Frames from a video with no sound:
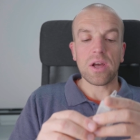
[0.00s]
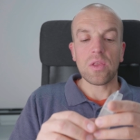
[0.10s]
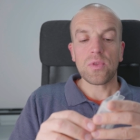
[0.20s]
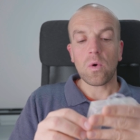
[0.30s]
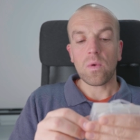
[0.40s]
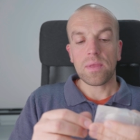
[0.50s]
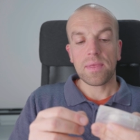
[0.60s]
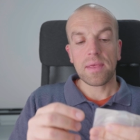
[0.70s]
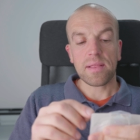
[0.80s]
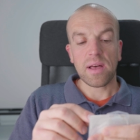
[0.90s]
And also
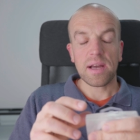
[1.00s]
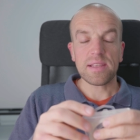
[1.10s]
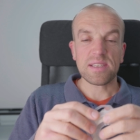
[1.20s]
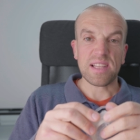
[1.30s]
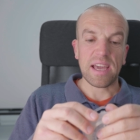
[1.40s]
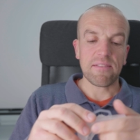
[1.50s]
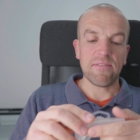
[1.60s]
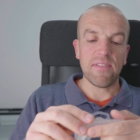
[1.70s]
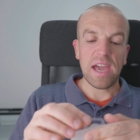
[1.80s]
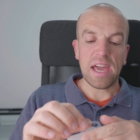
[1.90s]
this line is like
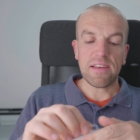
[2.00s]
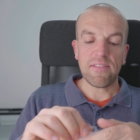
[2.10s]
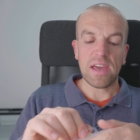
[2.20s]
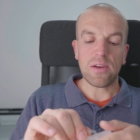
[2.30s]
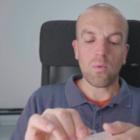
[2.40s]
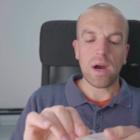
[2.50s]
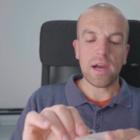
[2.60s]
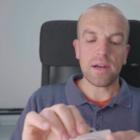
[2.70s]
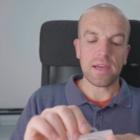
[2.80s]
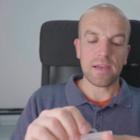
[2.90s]
very very
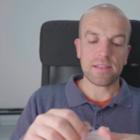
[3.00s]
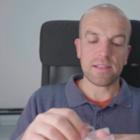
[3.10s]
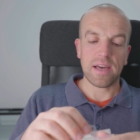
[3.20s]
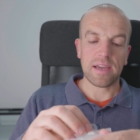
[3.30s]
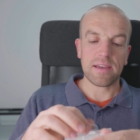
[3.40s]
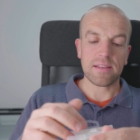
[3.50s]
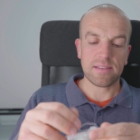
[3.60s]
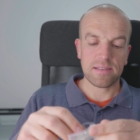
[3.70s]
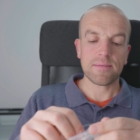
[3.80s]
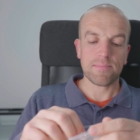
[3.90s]
wiry it's like
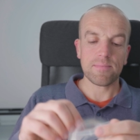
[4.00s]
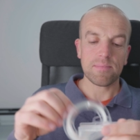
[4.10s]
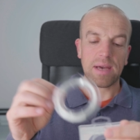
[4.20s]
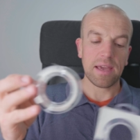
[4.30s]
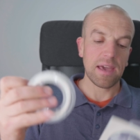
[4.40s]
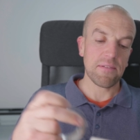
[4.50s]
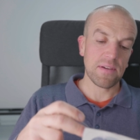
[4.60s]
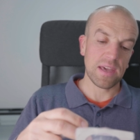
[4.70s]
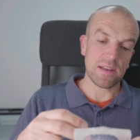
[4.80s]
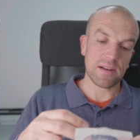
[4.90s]
it's I
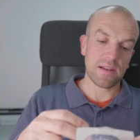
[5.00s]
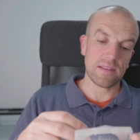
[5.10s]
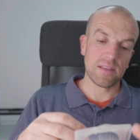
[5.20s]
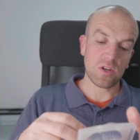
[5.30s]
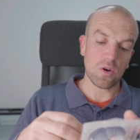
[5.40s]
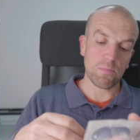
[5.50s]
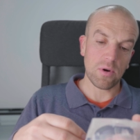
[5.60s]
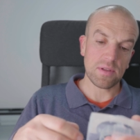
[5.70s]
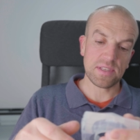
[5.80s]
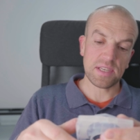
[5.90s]
have here
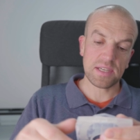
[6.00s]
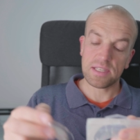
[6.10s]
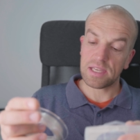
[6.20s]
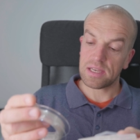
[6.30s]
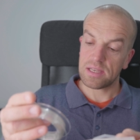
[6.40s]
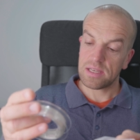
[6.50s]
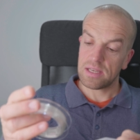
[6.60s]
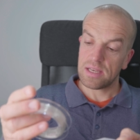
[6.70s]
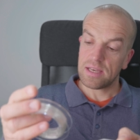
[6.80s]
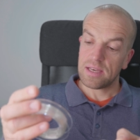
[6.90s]
0.60
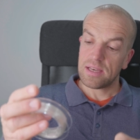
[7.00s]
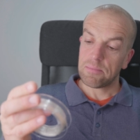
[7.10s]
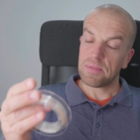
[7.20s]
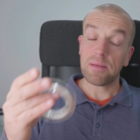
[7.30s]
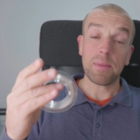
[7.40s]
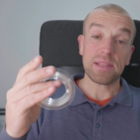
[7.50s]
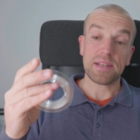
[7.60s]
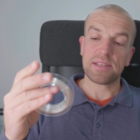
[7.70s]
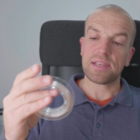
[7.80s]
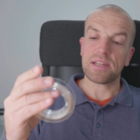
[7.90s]

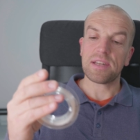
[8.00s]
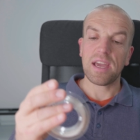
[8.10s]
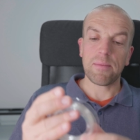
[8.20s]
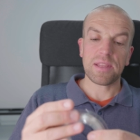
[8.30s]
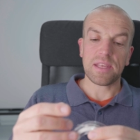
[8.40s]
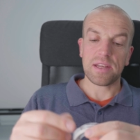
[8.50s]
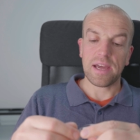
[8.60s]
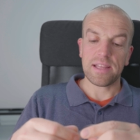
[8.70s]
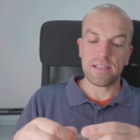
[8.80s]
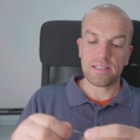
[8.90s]
millimeters in diameter and